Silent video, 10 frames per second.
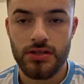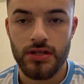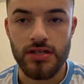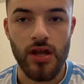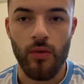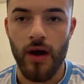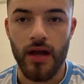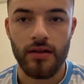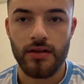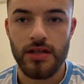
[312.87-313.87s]
there's no
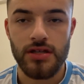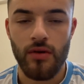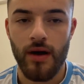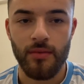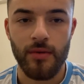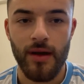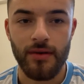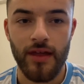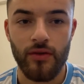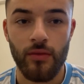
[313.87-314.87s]
way I'm going to be able to
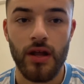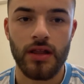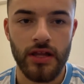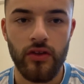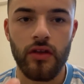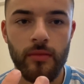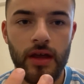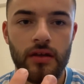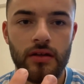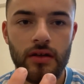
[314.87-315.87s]
get through work. Listen
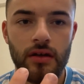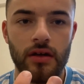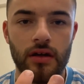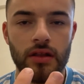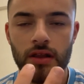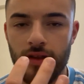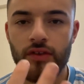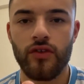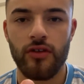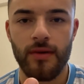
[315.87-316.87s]

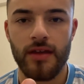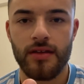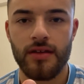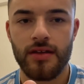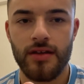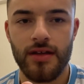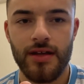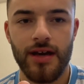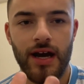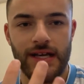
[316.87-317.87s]
to me.
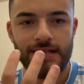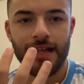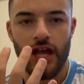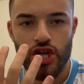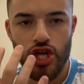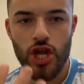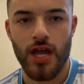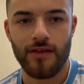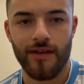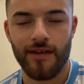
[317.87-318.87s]
I sound like shit.